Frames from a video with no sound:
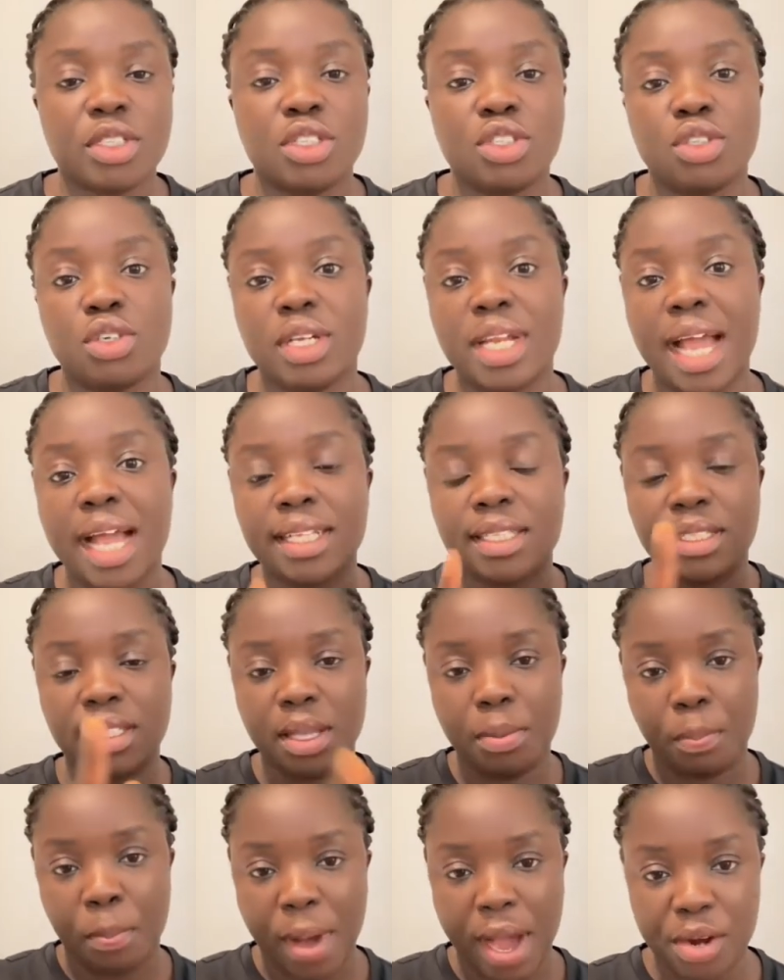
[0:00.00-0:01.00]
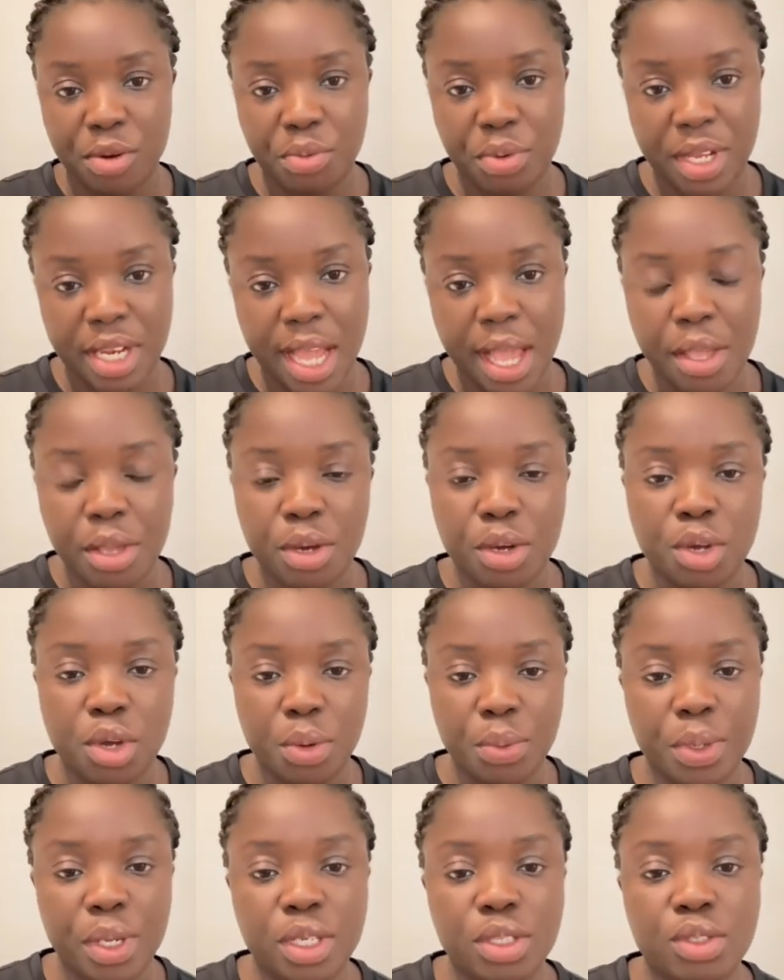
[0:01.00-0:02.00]
So that's a pathway that you're
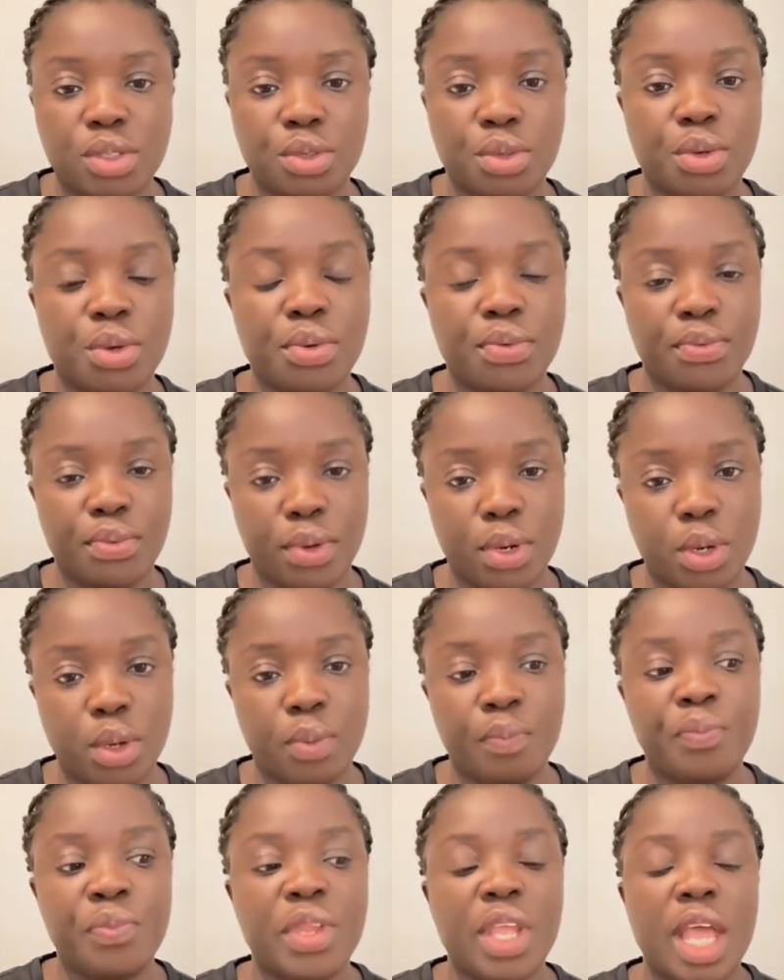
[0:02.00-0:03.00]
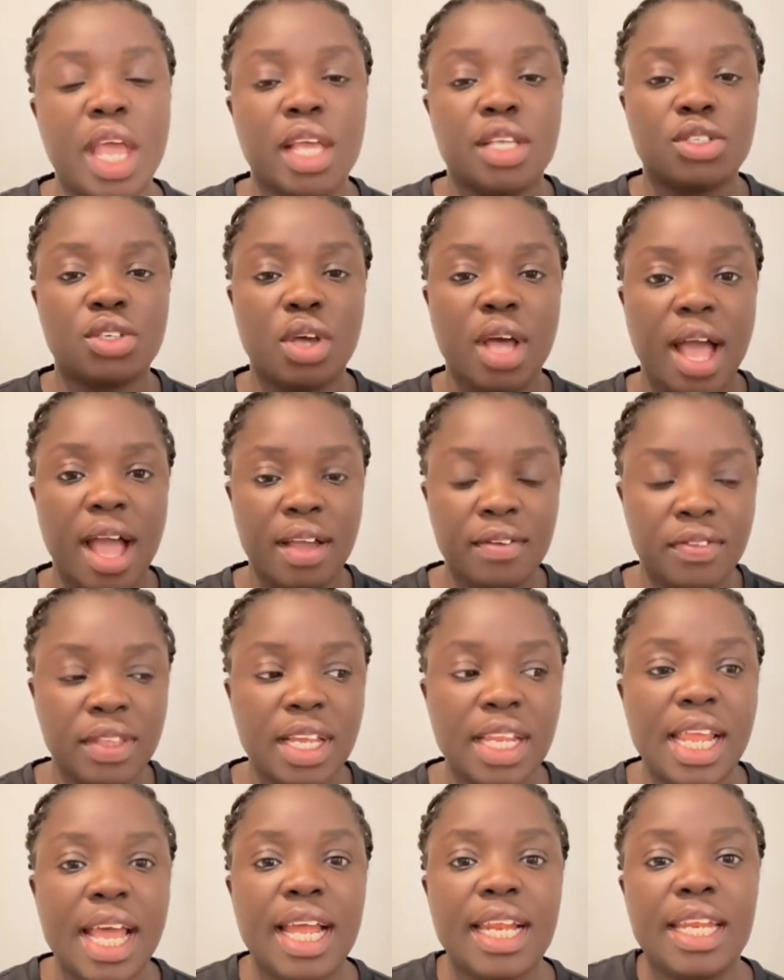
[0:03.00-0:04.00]
going to follow. So
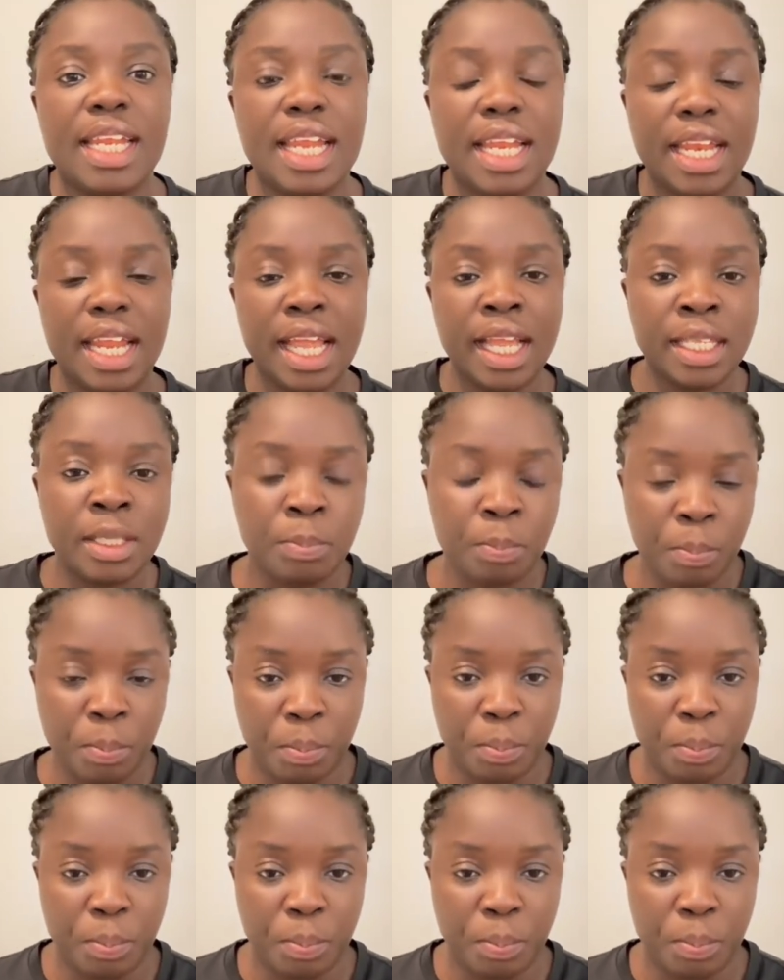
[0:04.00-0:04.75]
after that, the next